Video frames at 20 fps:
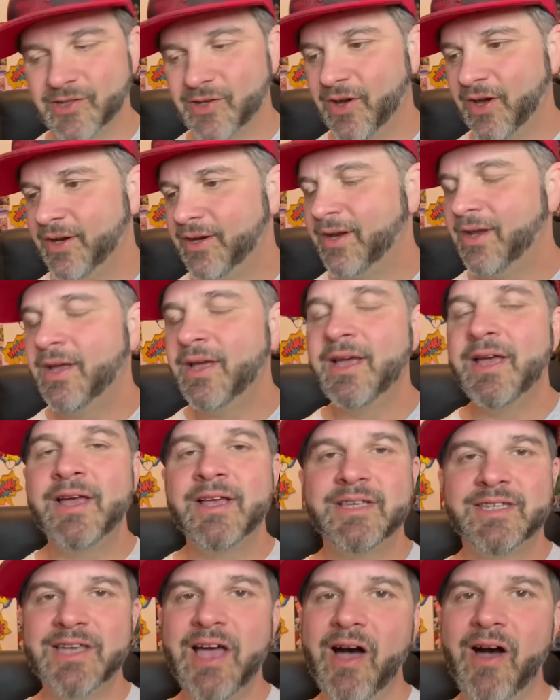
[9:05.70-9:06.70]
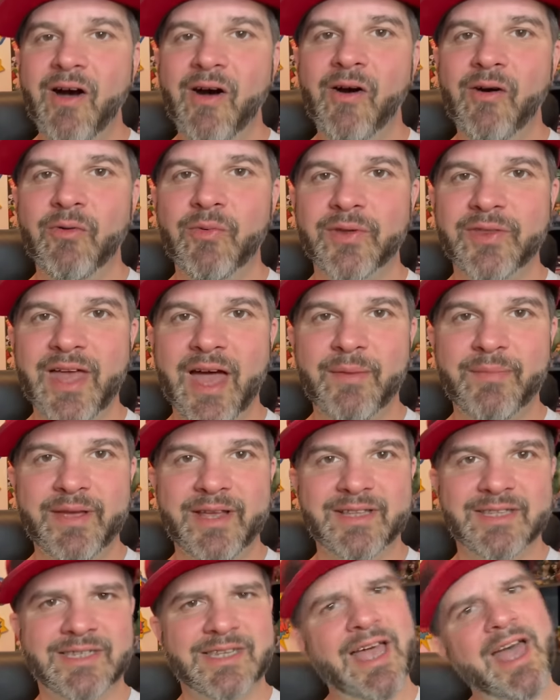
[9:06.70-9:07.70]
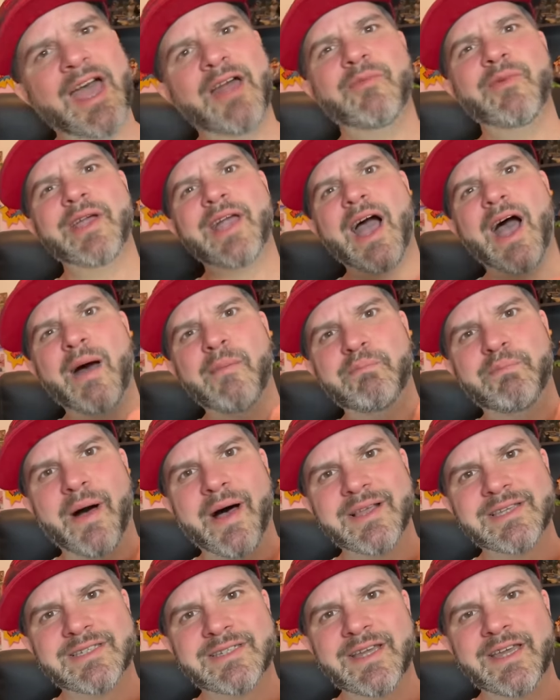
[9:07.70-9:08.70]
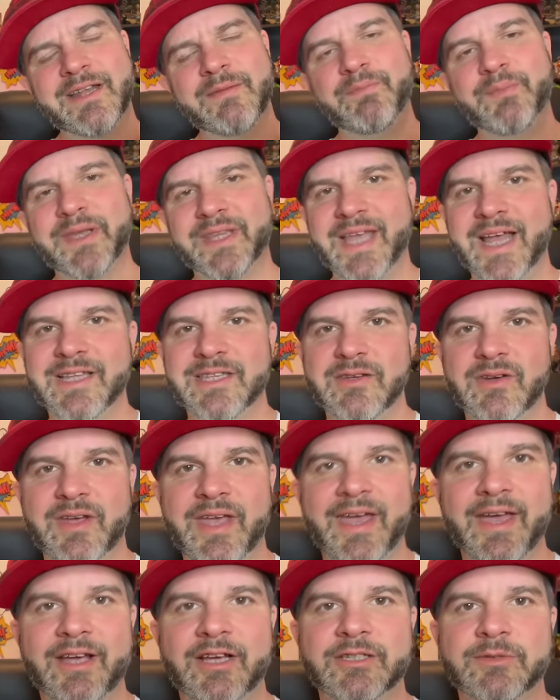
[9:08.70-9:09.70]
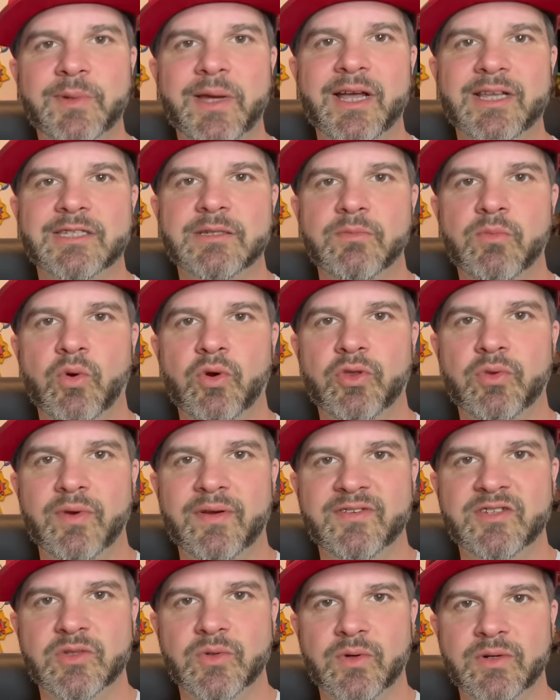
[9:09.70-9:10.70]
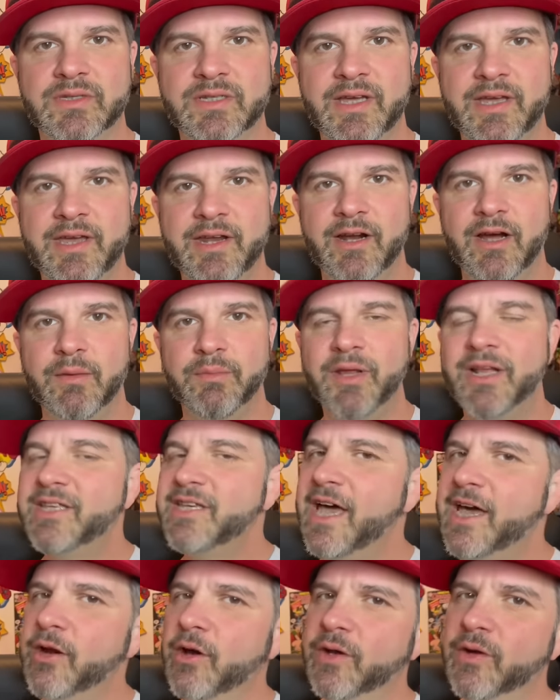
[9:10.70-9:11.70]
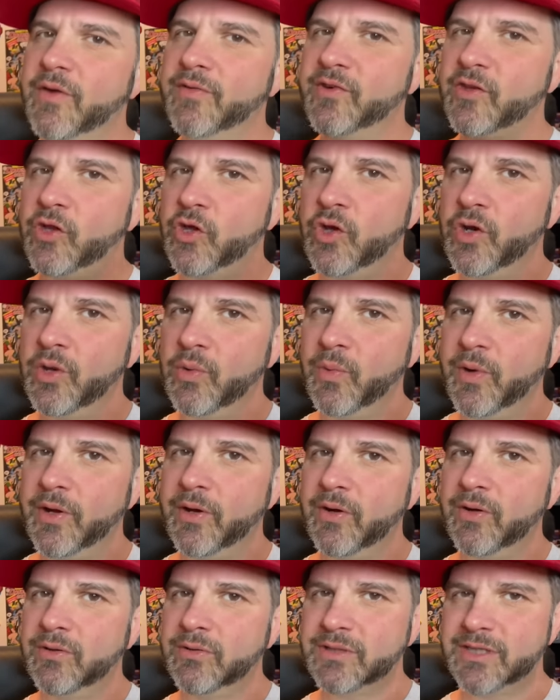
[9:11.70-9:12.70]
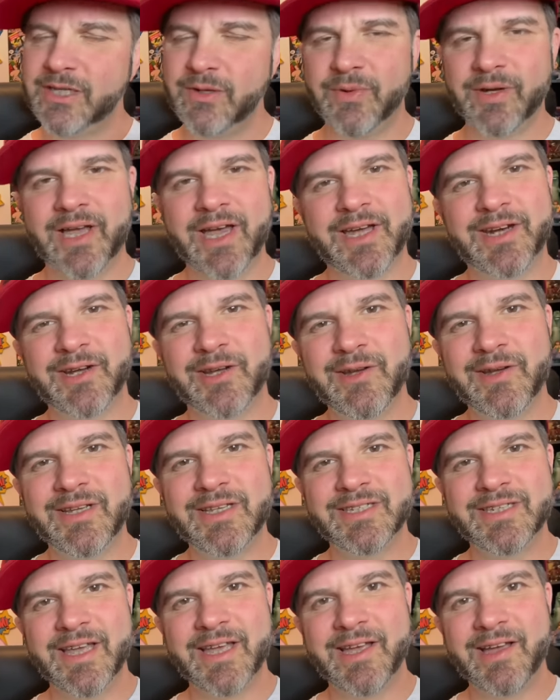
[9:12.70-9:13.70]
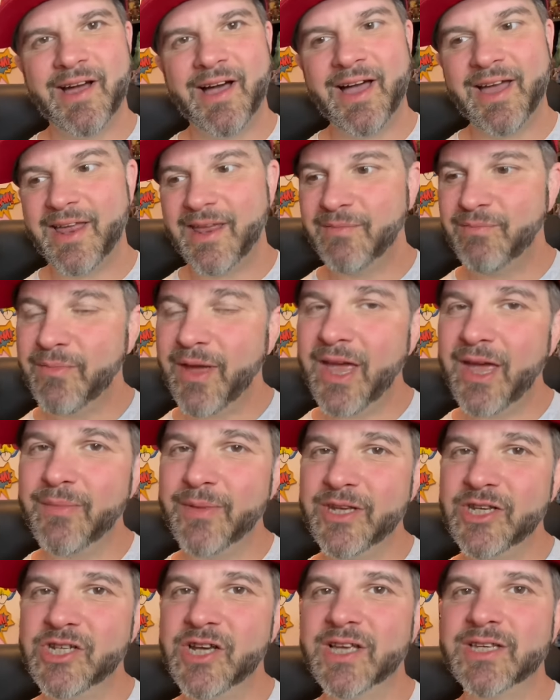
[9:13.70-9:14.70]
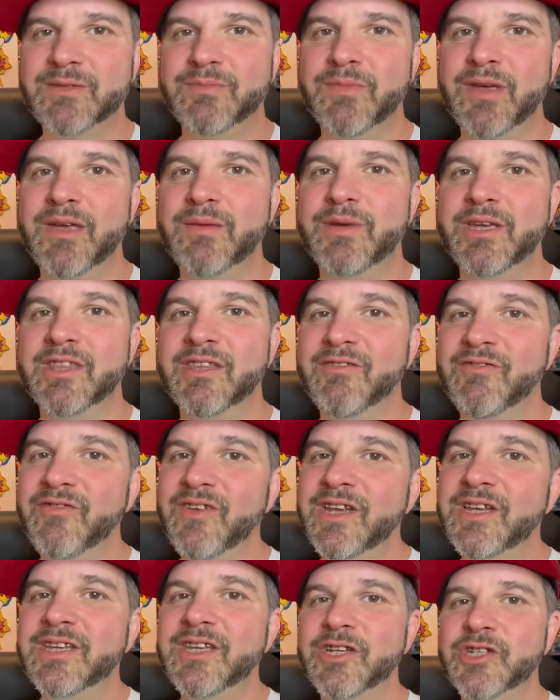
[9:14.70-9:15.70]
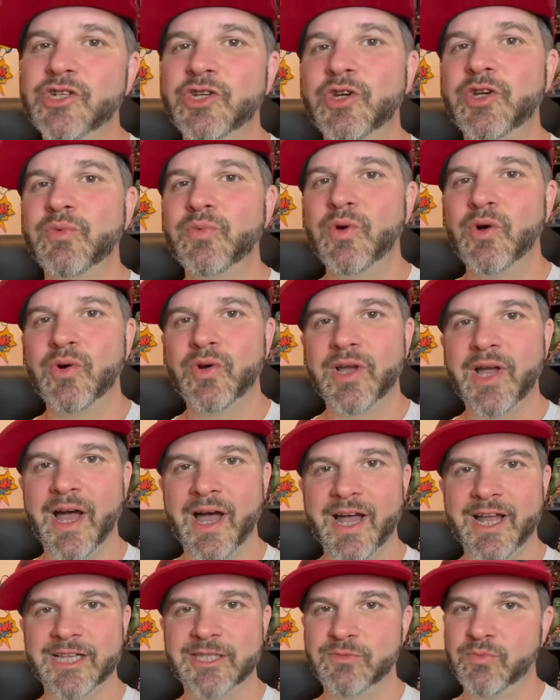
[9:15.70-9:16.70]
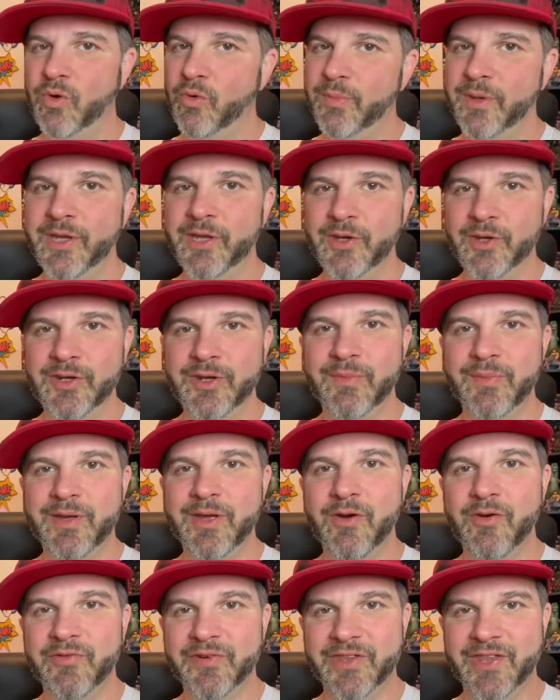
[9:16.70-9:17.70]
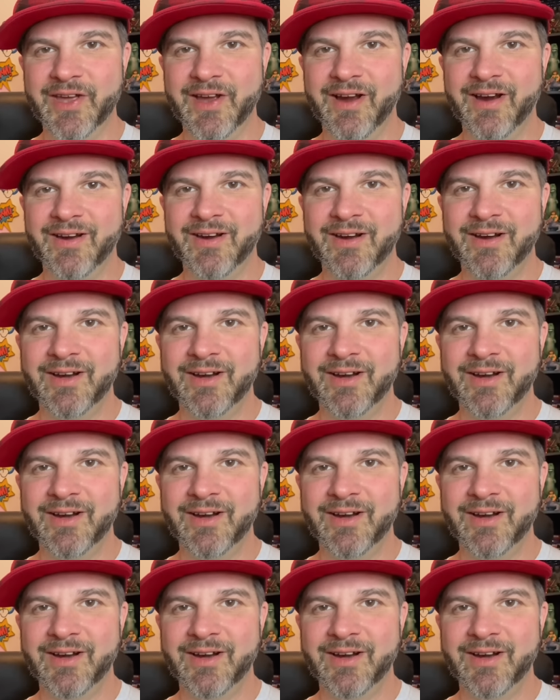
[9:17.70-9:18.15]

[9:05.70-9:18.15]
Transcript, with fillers: on. So with that being said, we got busted, but that's okay because we got some more thrift stores to hit up. Let's head on over to the Wheel, see what kind of goodies they got, and maybe, just maybe, the vintage Goodwill gods will be good to me over there.